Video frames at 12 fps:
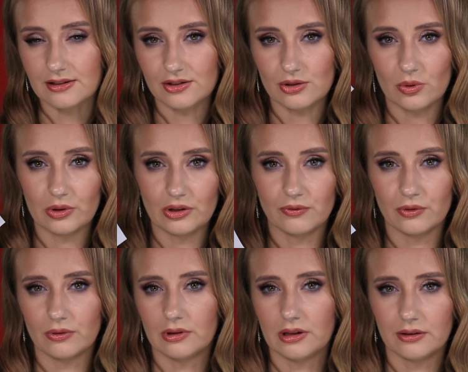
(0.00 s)
So if
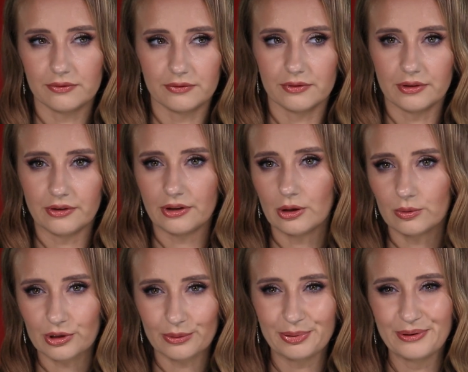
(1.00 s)
you live in
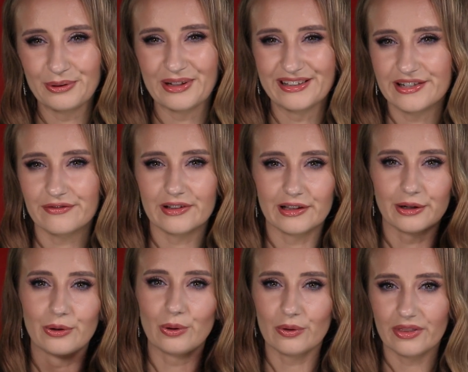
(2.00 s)
Europe, you can definitely
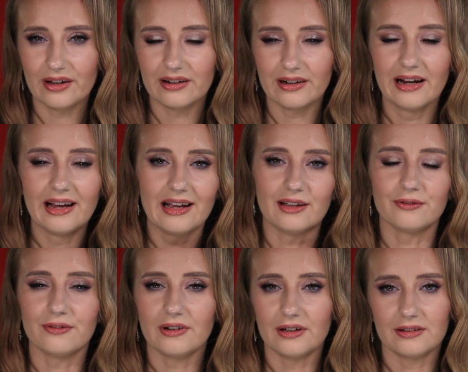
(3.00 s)
go there
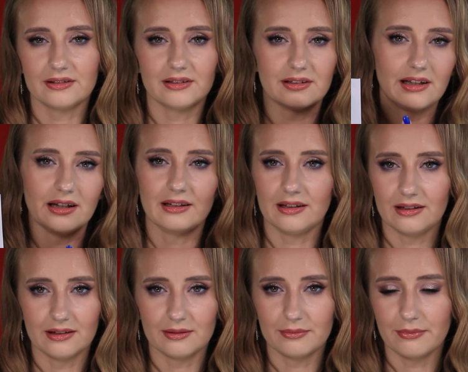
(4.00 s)
and find
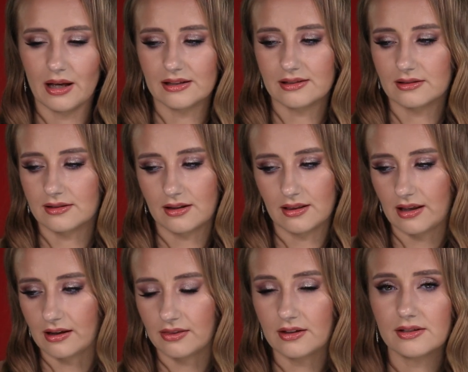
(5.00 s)
any masks
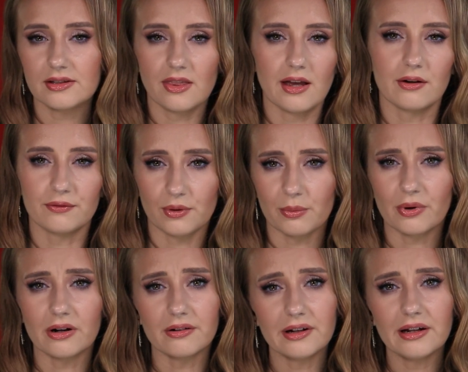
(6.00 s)
like this. They are from
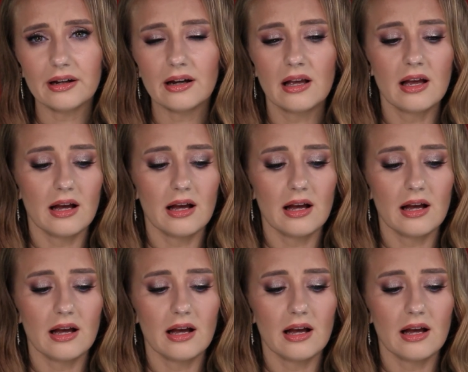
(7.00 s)
Korea,